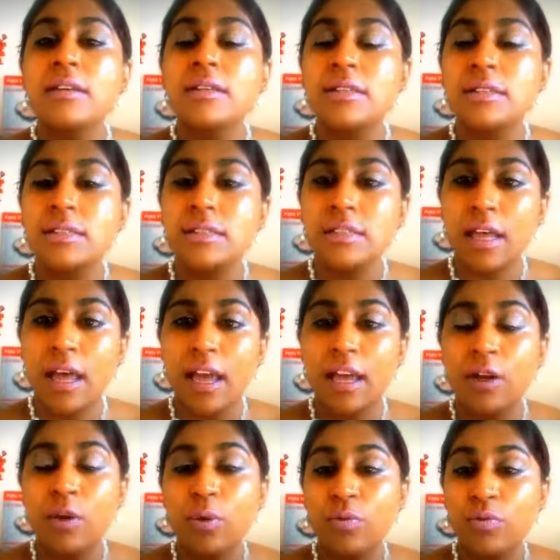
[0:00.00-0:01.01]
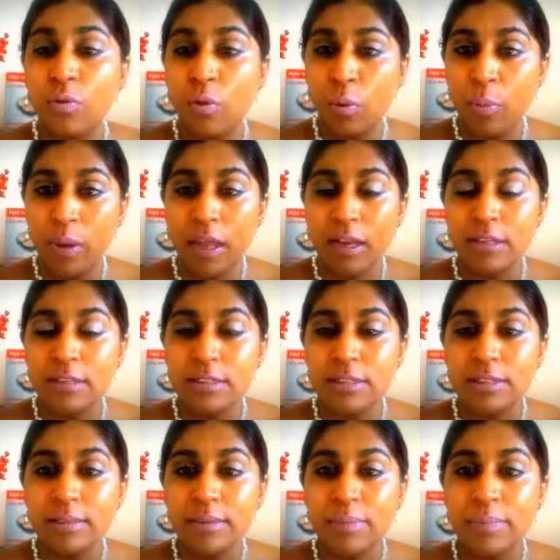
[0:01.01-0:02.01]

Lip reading: style or format.